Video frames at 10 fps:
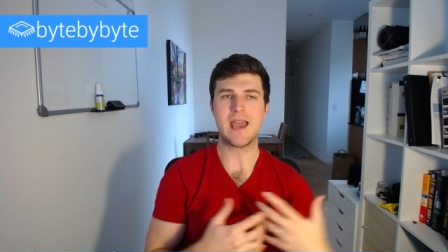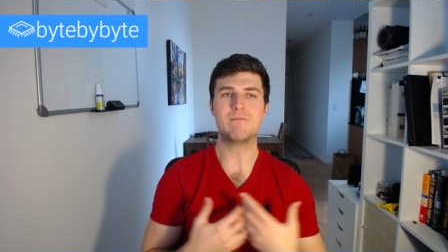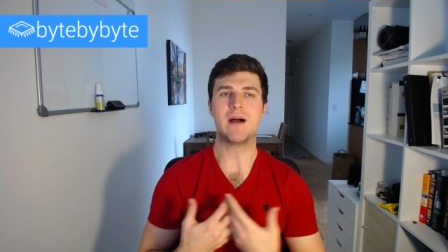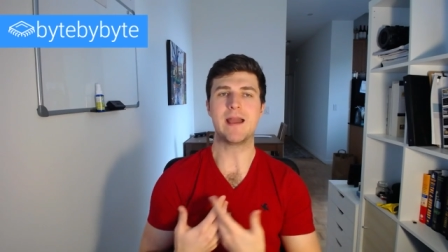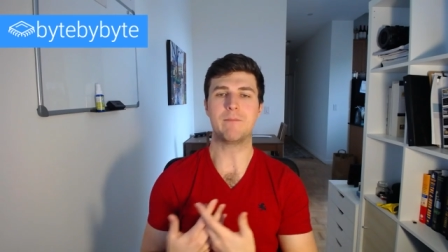
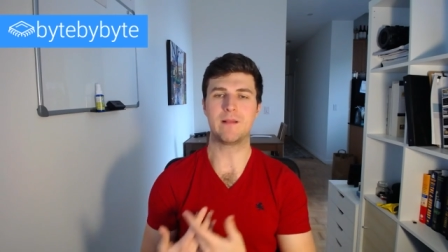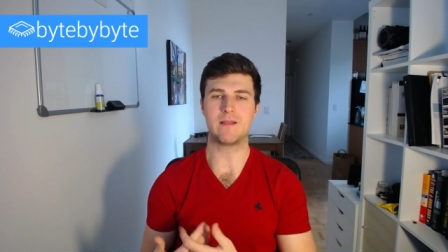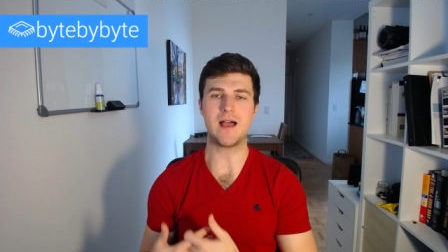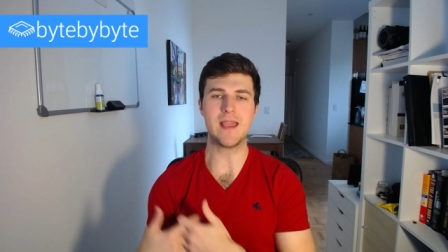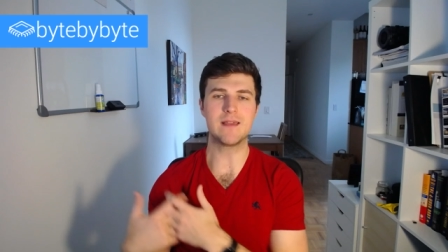And by
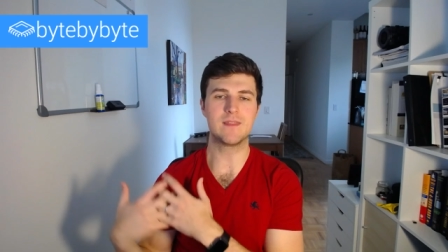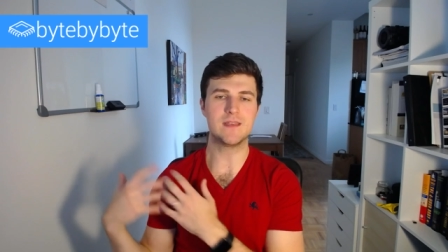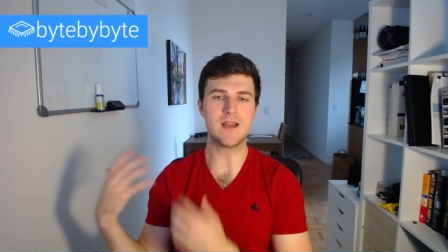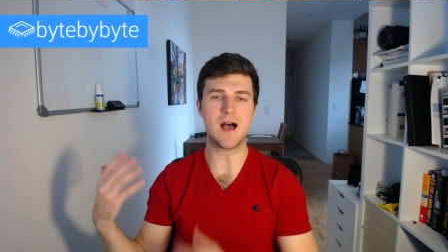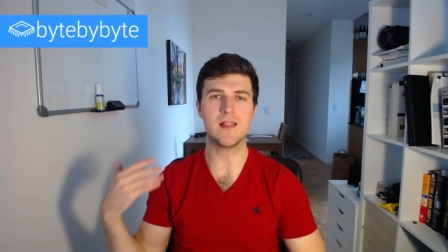applying
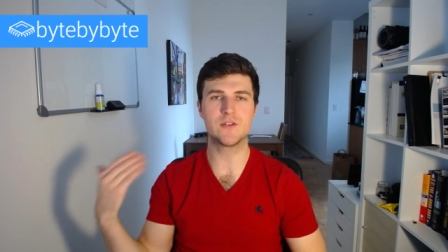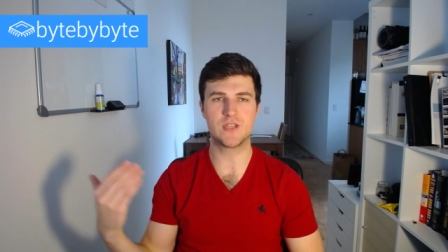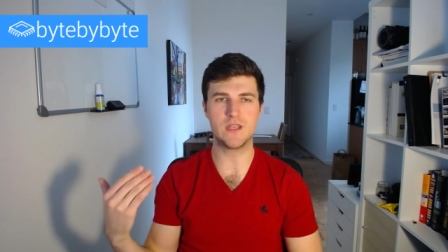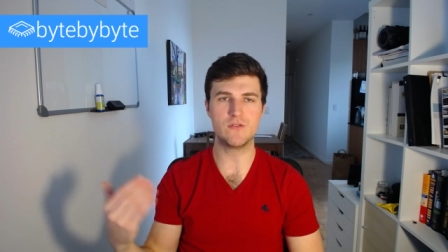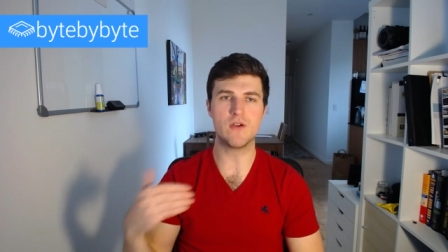the knowledge
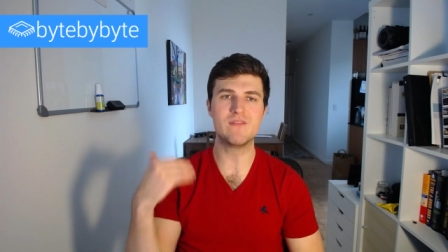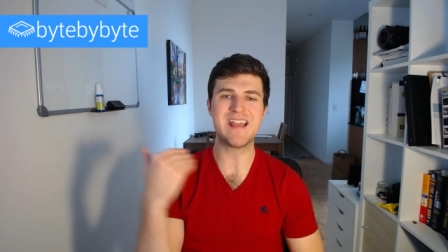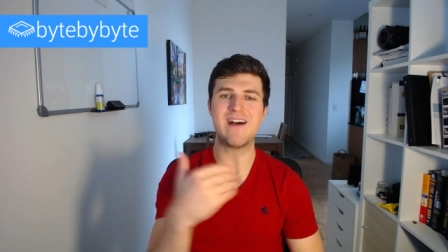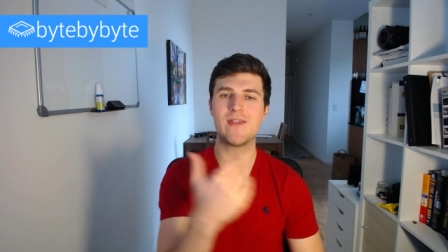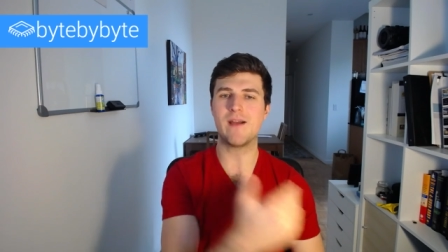that you know,
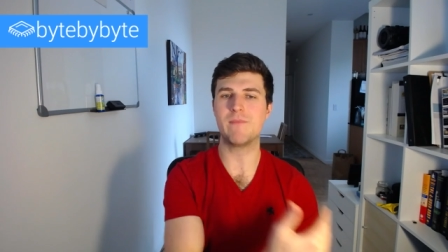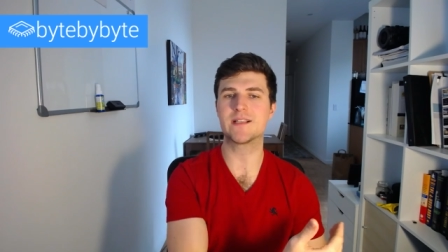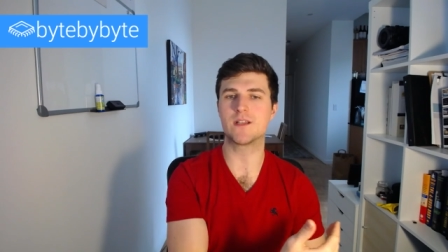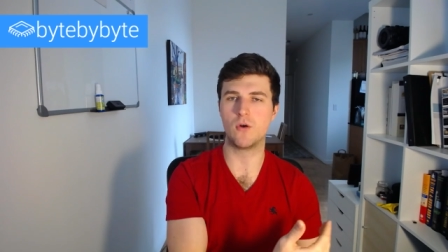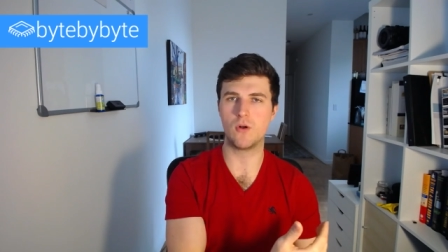now that
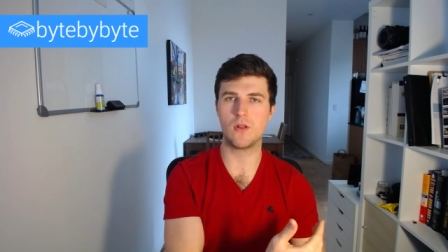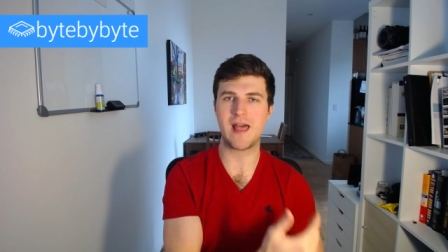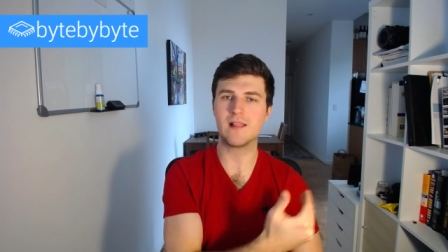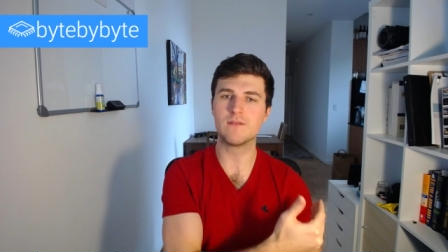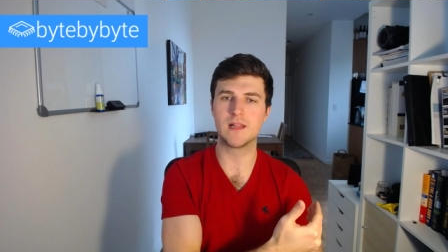makes a
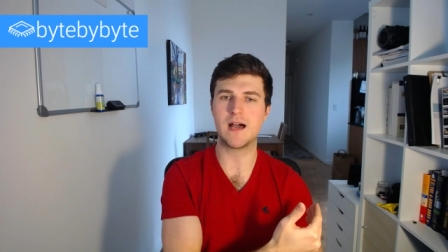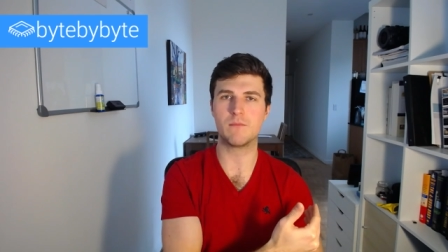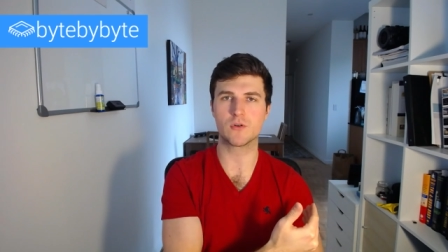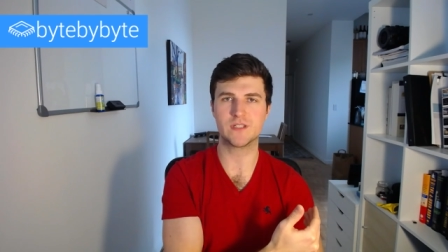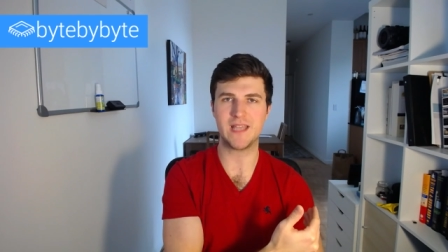whole hell of a
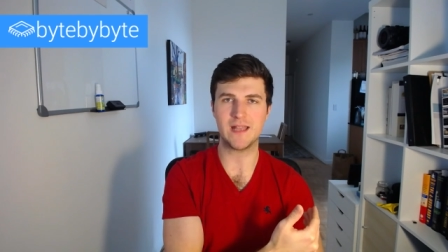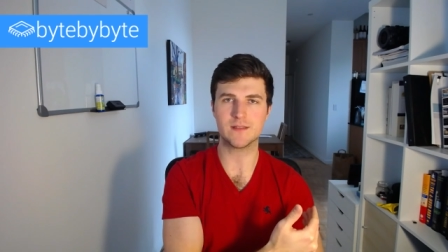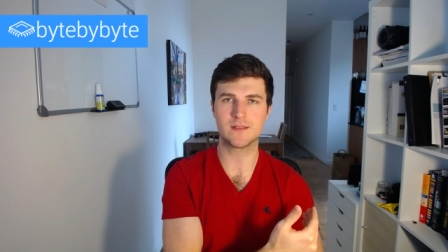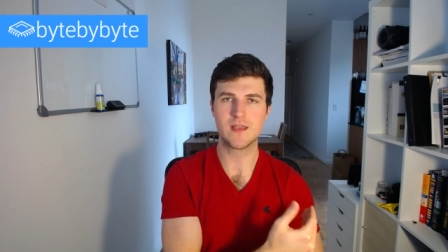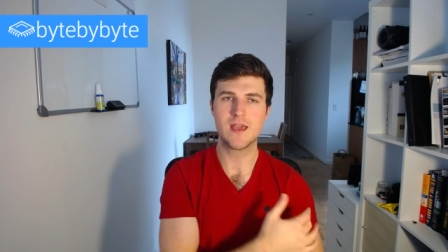lot more
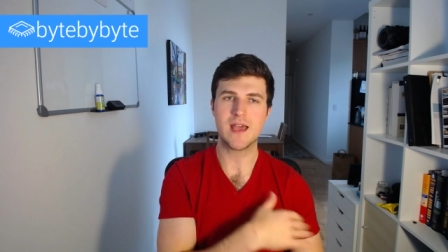sense.